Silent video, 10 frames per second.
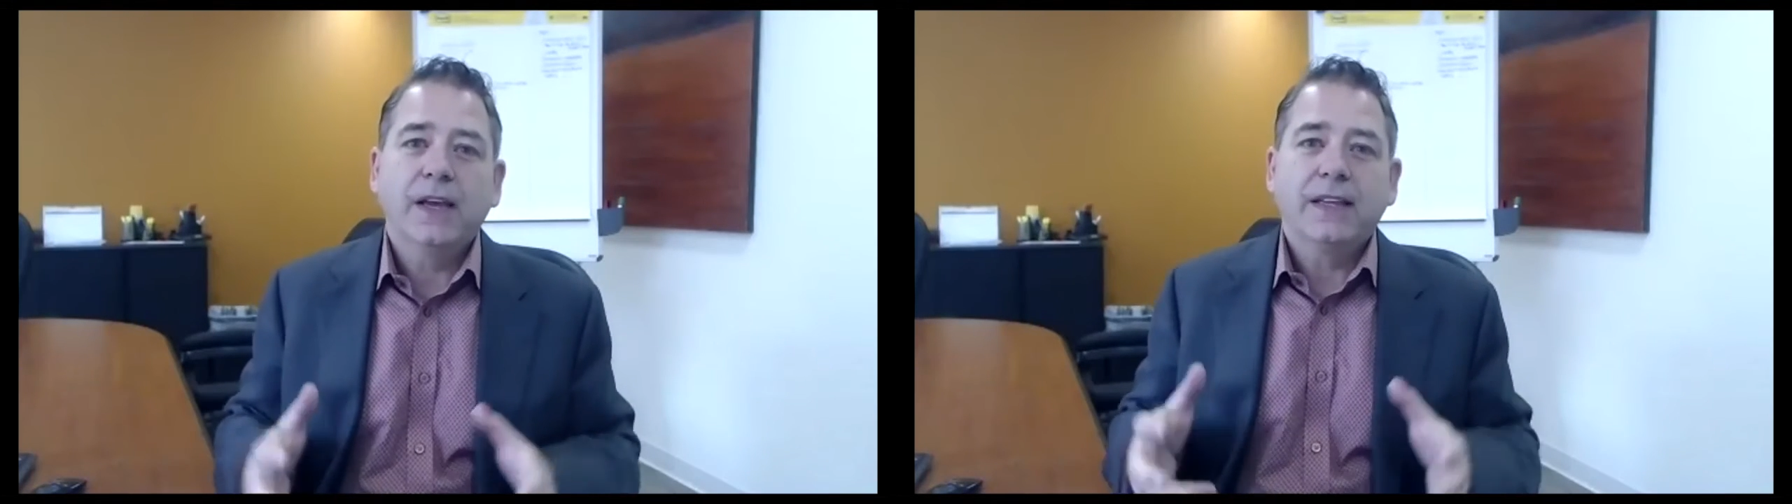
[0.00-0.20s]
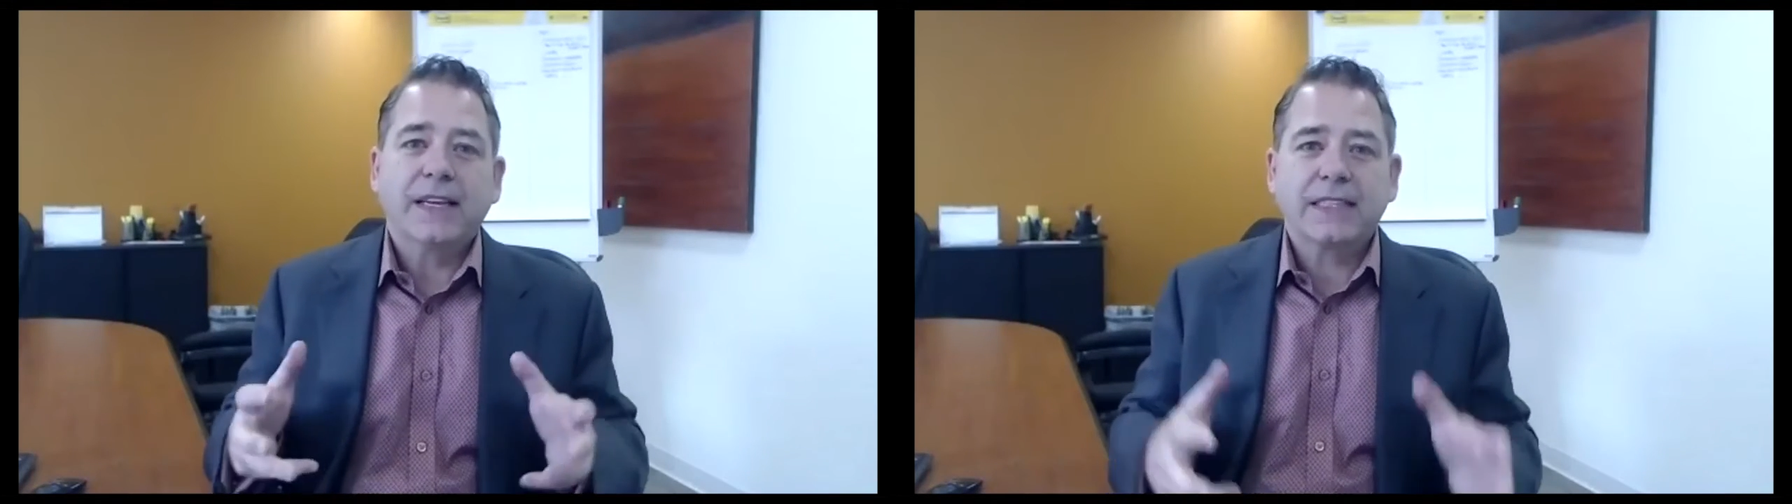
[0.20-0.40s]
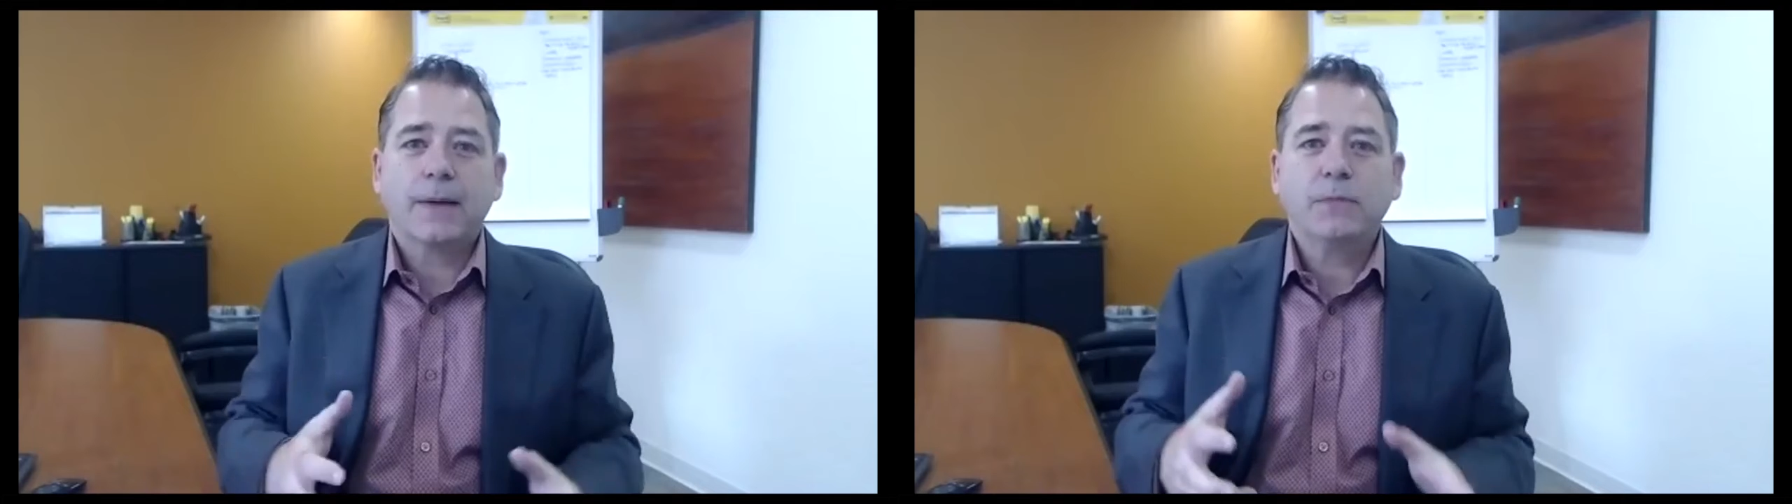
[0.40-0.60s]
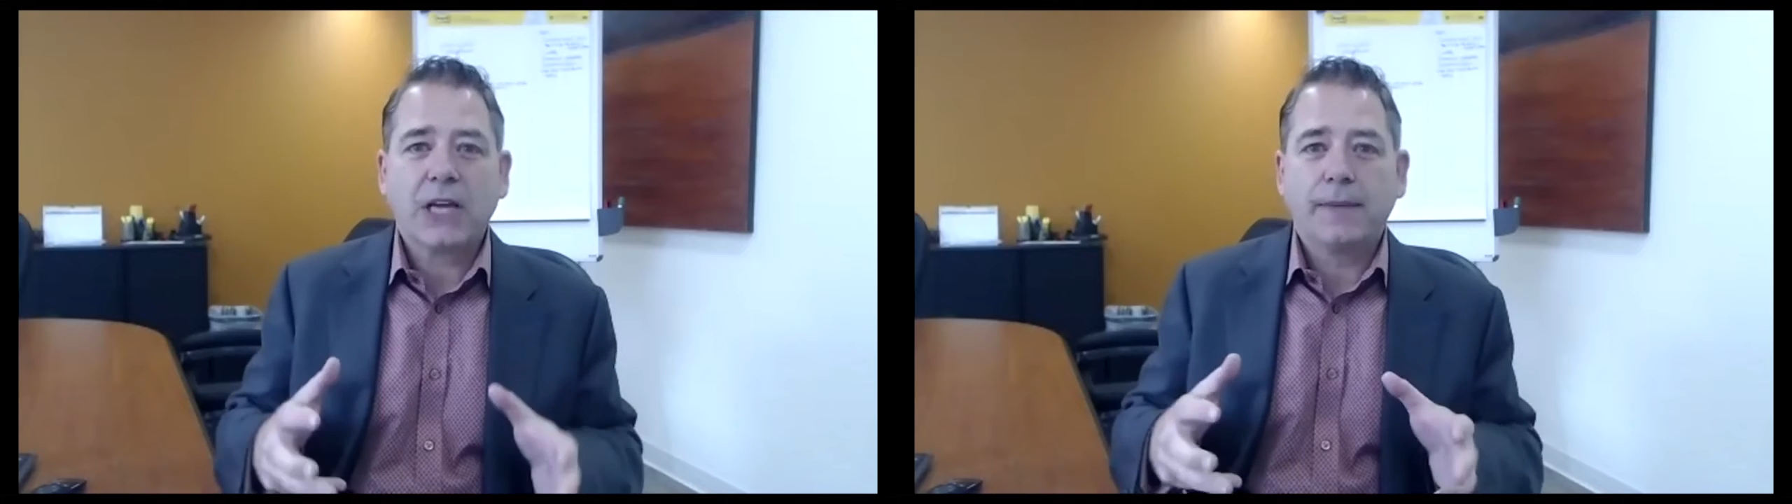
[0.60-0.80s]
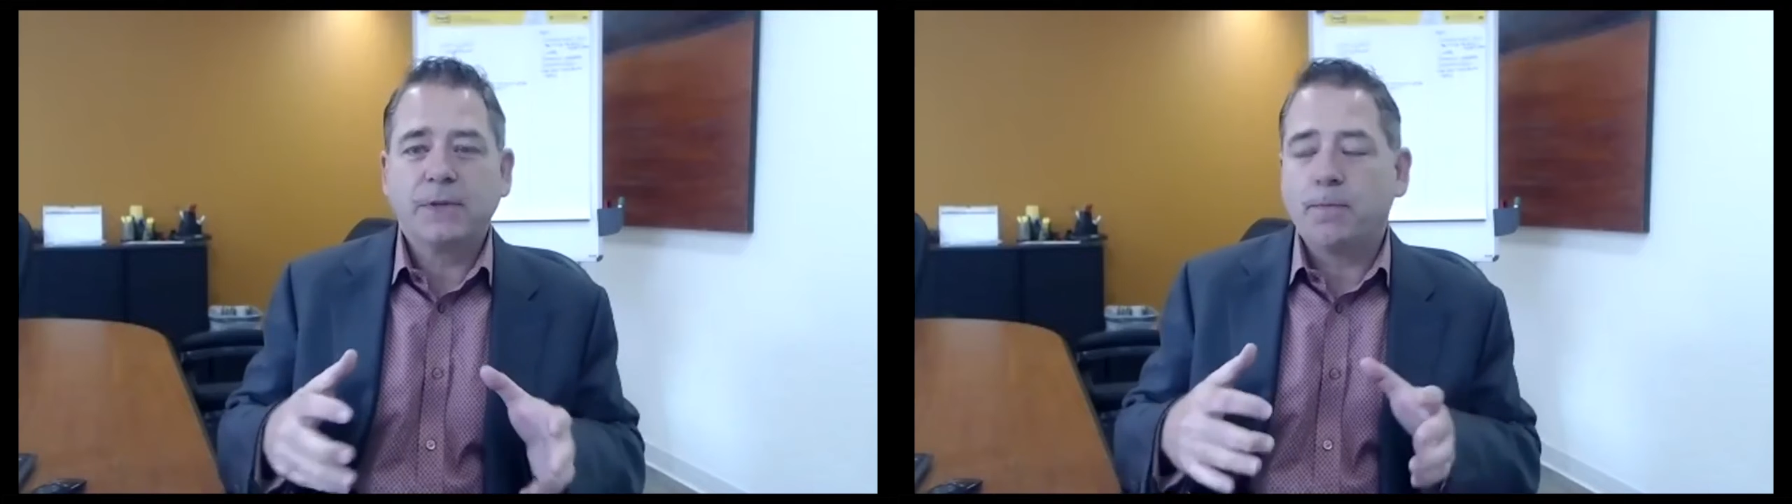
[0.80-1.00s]
that
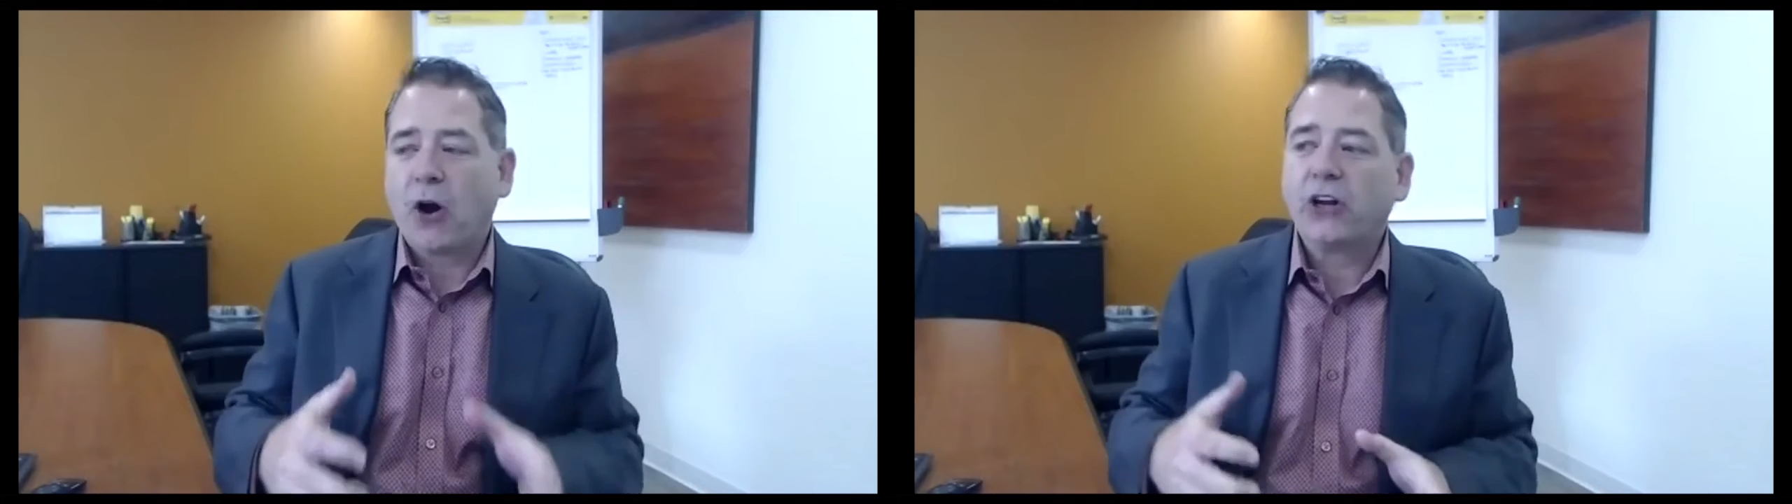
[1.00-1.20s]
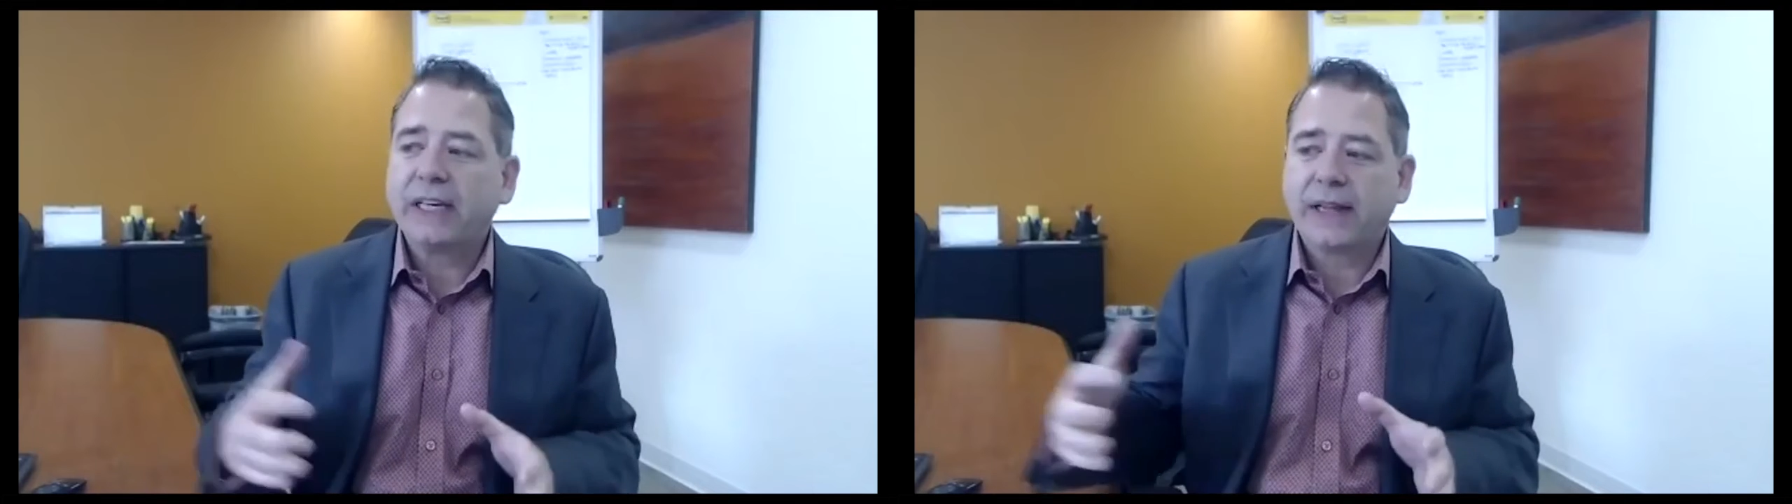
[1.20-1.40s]
sometimes body